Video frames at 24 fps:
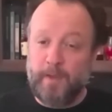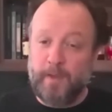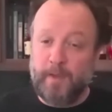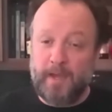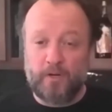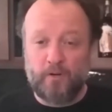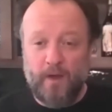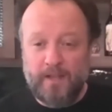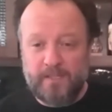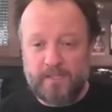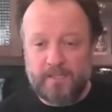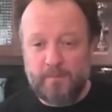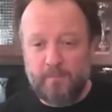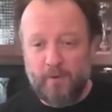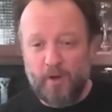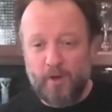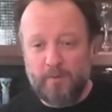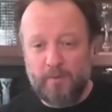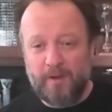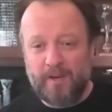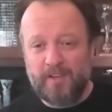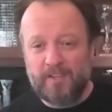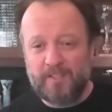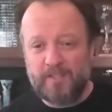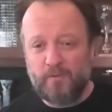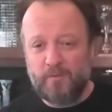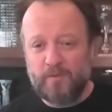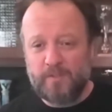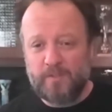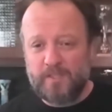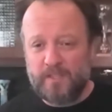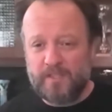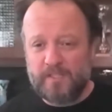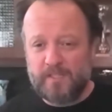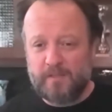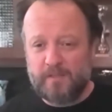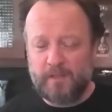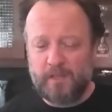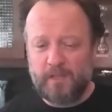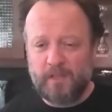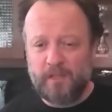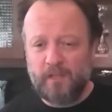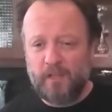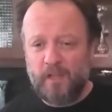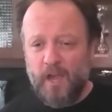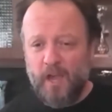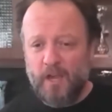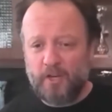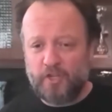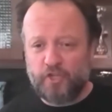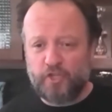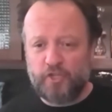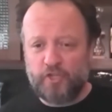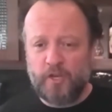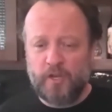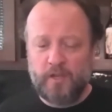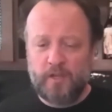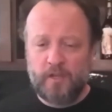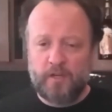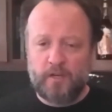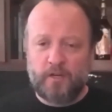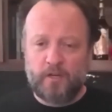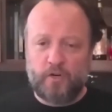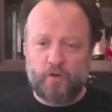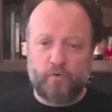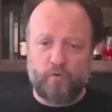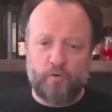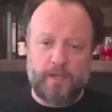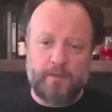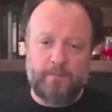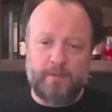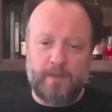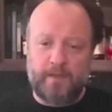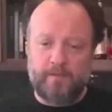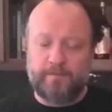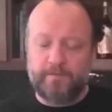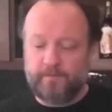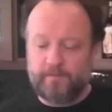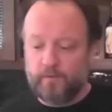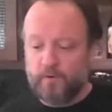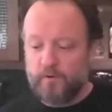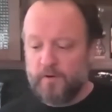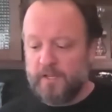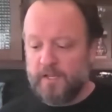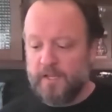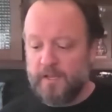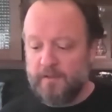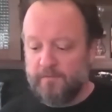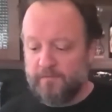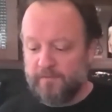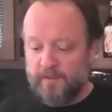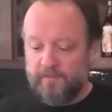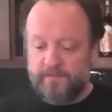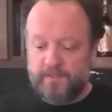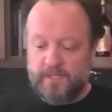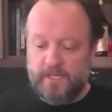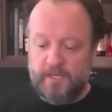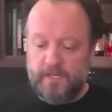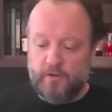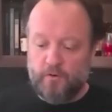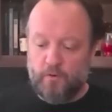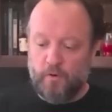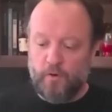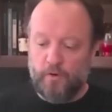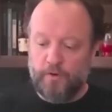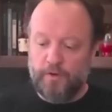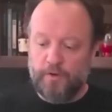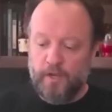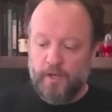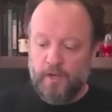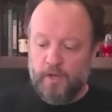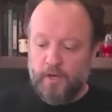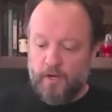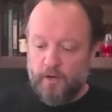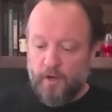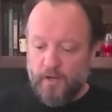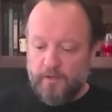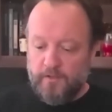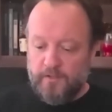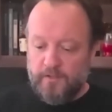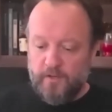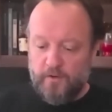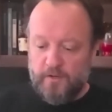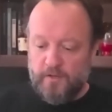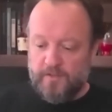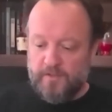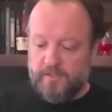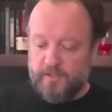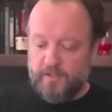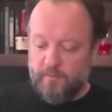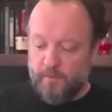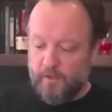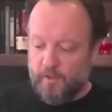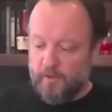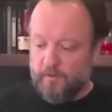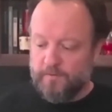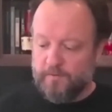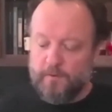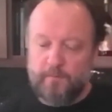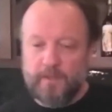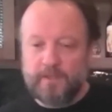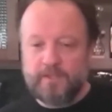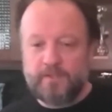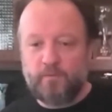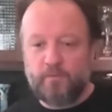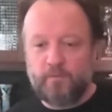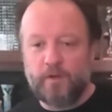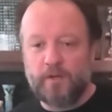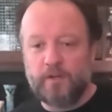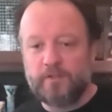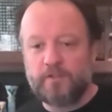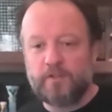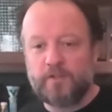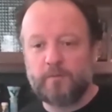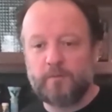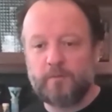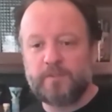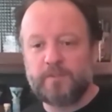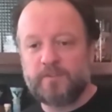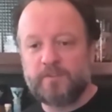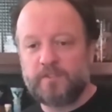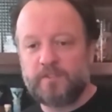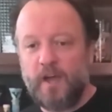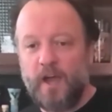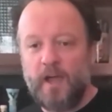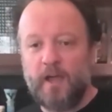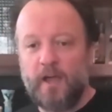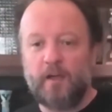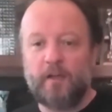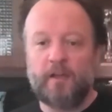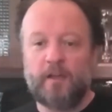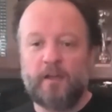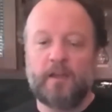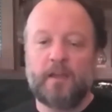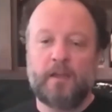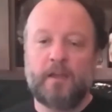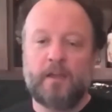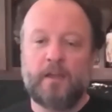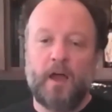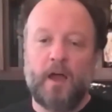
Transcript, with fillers: big regrets about it because it was this lush, creamy, fruity 15 year old, not too dissimilar from this one in terms of style.